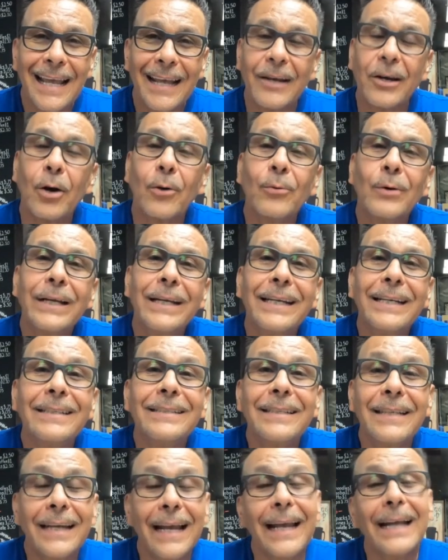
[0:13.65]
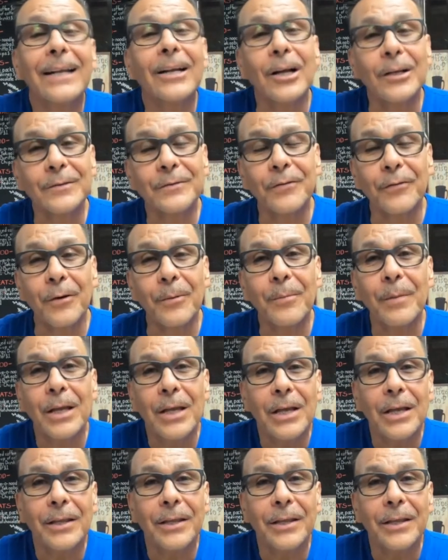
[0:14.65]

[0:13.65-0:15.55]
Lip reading: And our reading today comes from